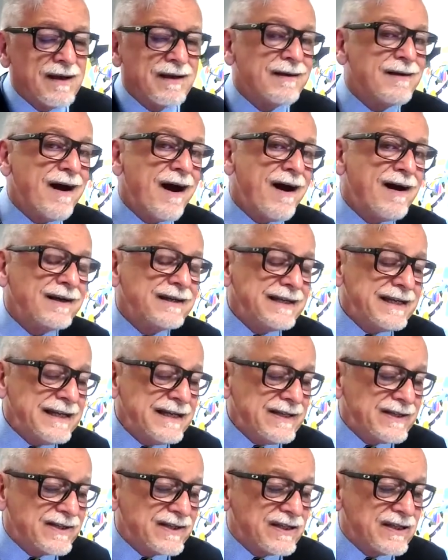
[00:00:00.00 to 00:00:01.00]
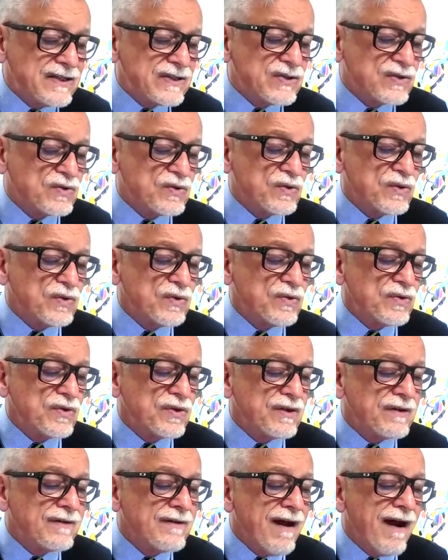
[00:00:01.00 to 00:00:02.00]
God is this
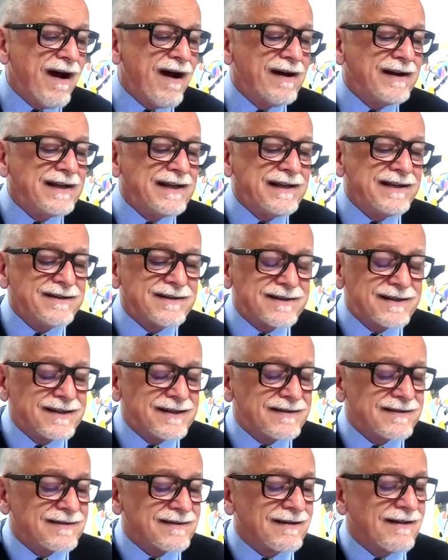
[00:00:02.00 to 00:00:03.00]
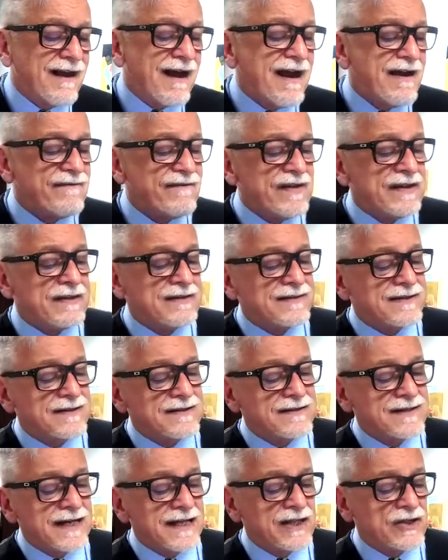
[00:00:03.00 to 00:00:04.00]
truth. God is this life and this
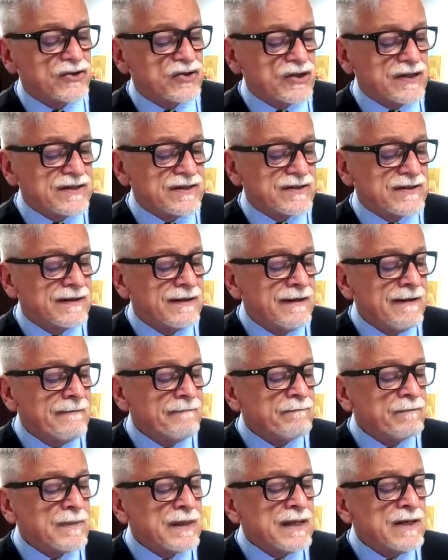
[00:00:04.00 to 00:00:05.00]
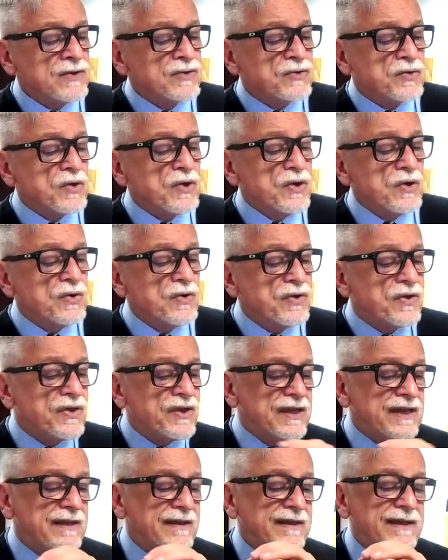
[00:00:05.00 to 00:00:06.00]
intelligence. Truth
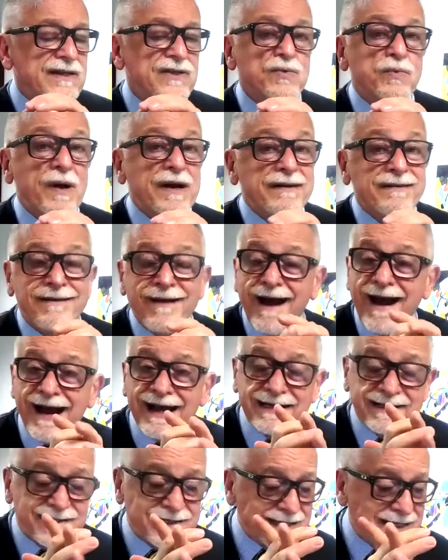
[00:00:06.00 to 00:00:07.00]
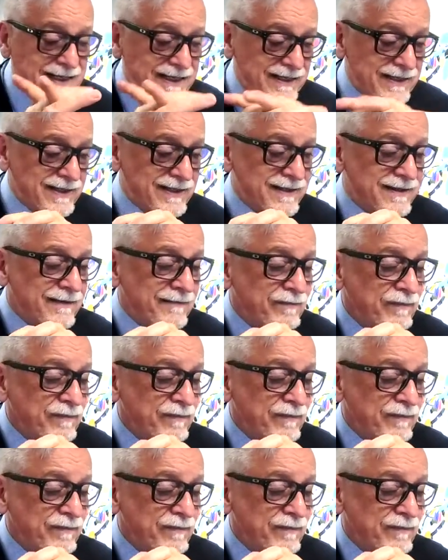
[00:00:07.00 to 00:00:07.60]
is what guides us.